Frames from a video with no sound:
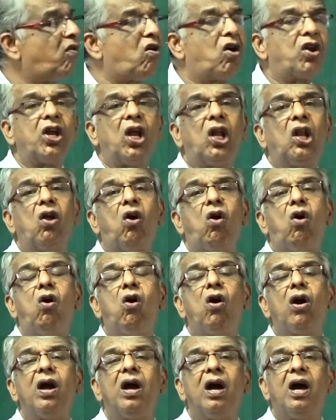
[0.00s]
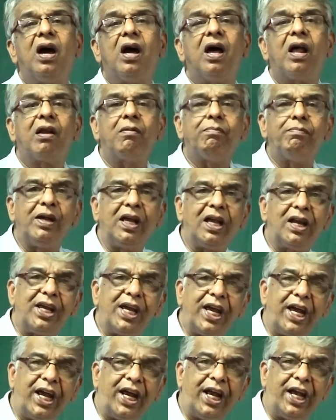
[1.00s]
for a longer
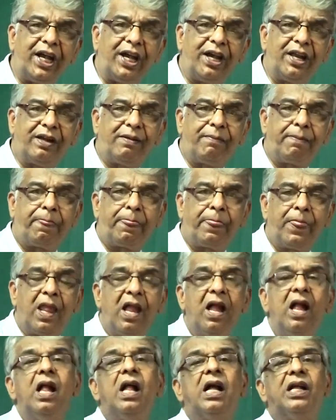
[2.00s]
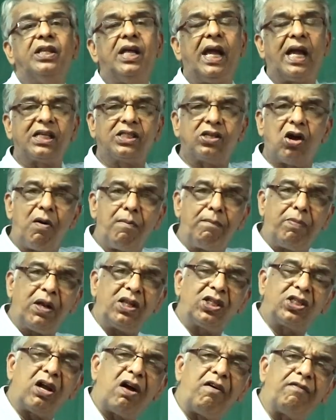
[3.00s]
period. The
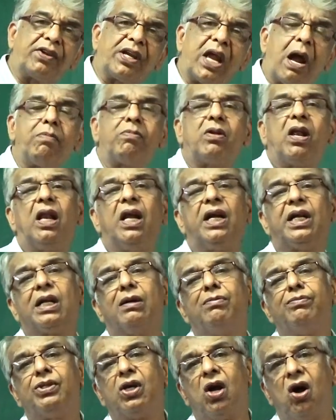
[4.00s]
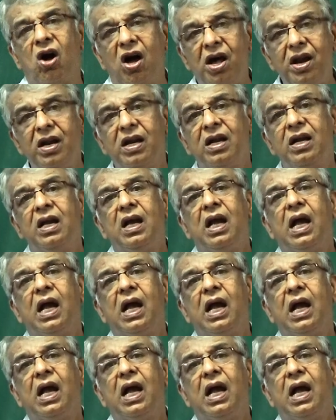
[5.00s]
examples of capital items are,